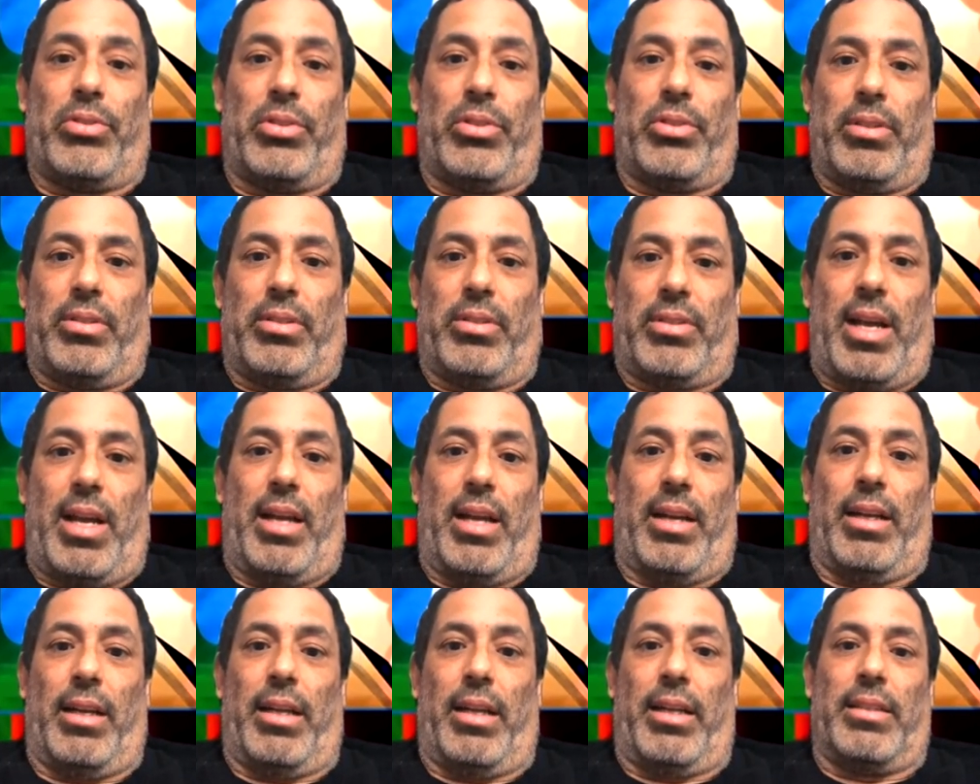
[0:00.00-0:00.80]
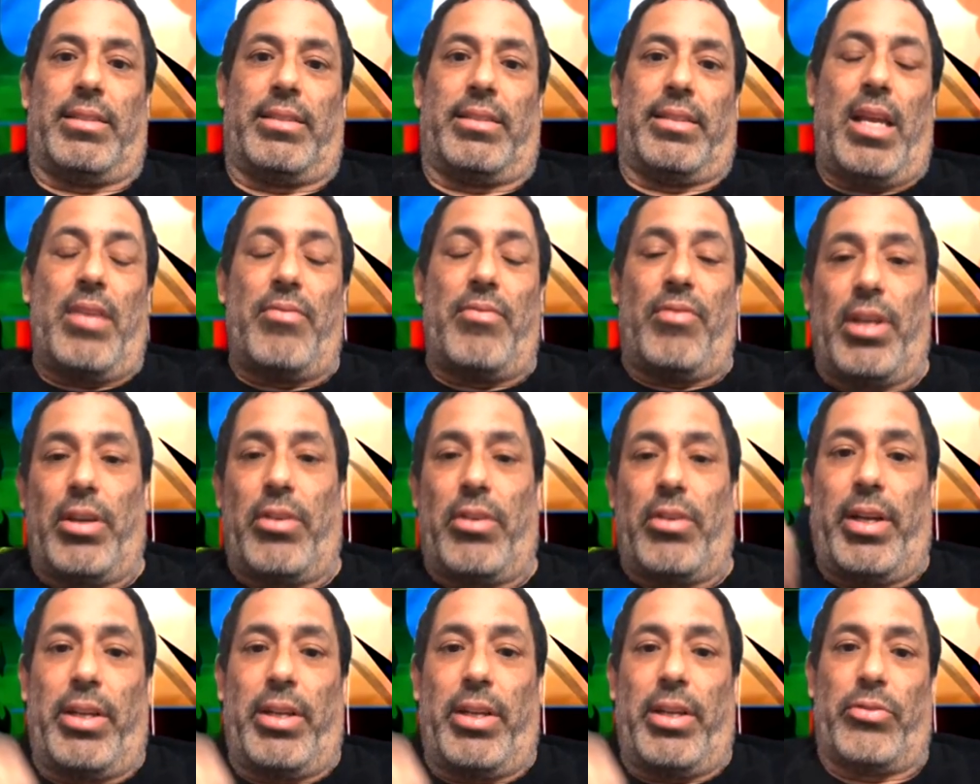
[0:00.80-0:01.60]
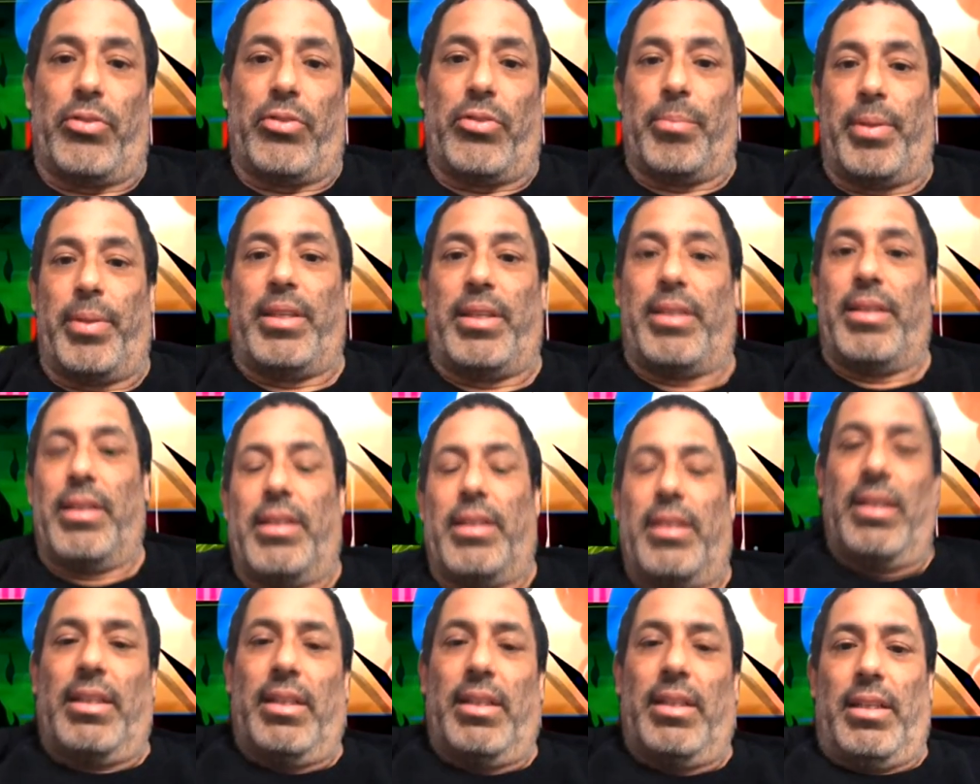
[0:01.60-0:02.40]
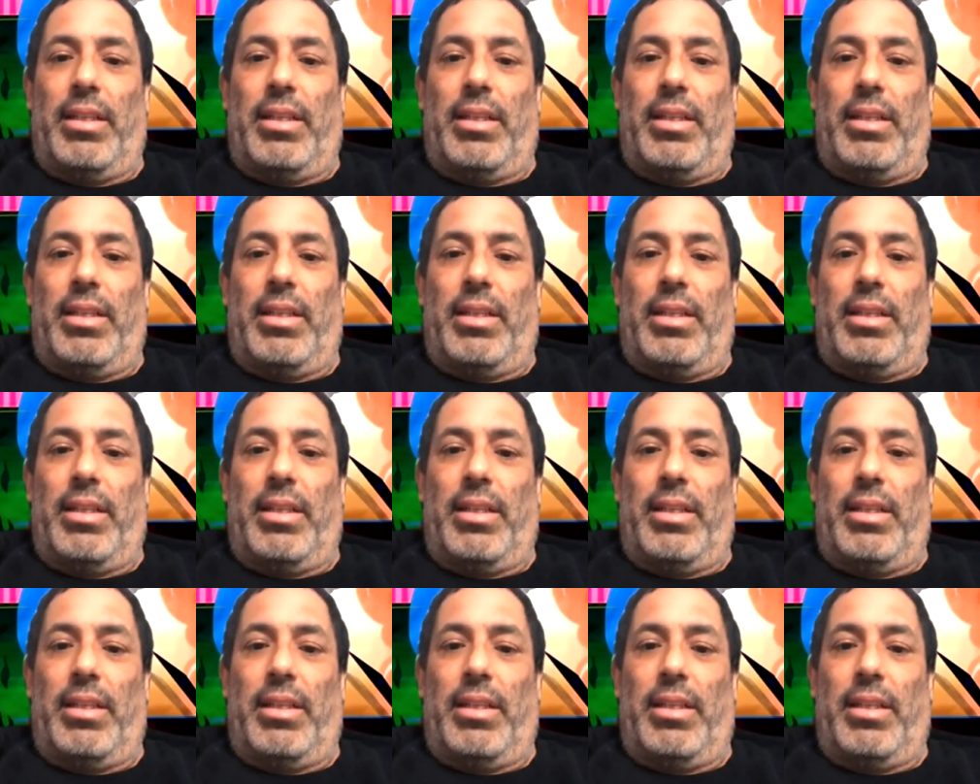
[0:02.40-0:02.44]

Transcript: so it's kind of like a saving grace for me.